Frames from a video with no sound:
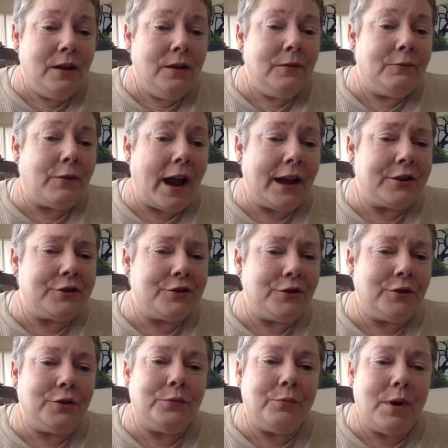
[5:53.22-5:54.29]

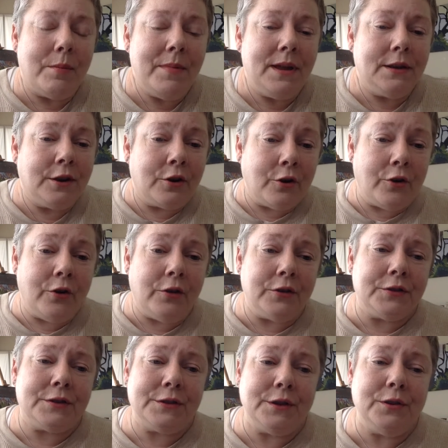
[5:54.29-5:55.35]
fractured woman girl
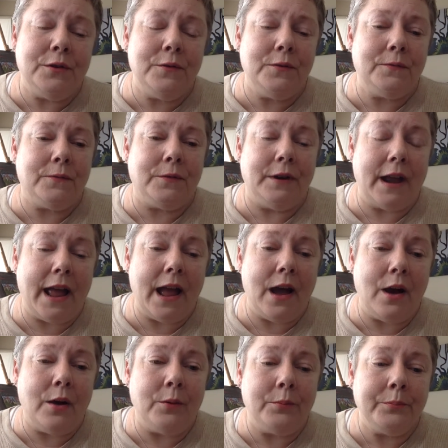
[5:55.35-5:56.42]
soothe for
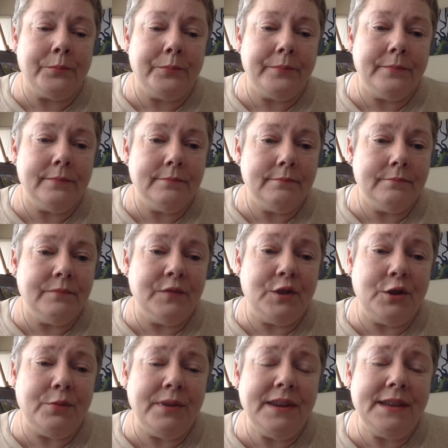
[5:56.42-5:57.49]
now.
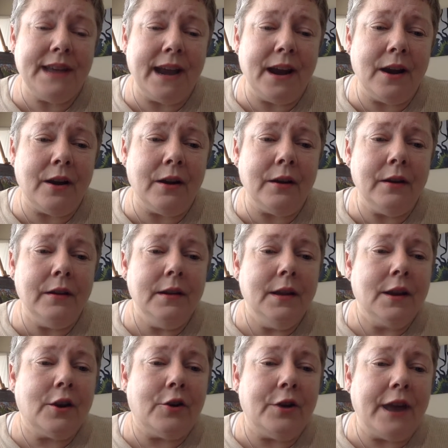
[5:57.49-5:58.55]
Do we dare
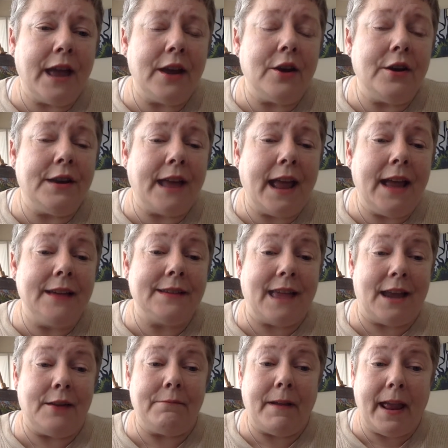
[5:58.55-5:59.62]
create our days
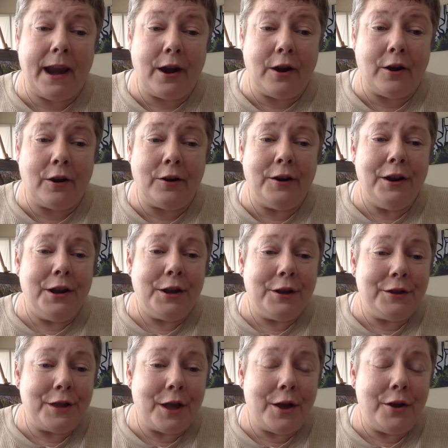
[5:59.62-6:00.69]
out of hair,
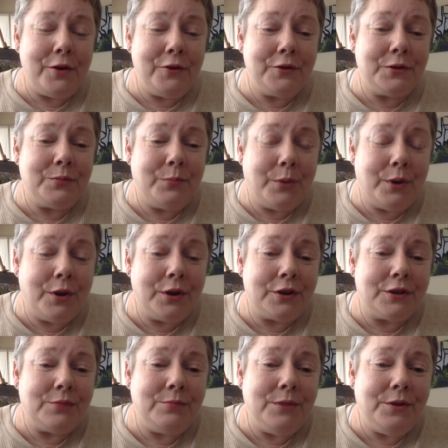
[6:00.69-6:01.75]
clothes,
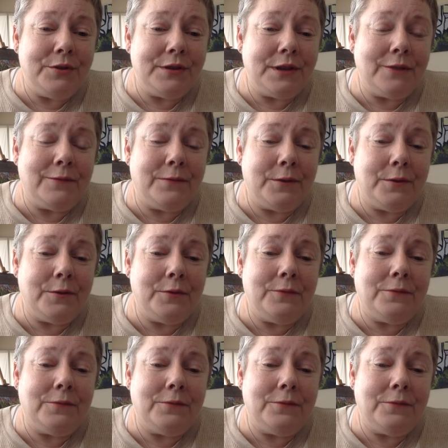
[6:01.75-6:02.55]
books, music, food,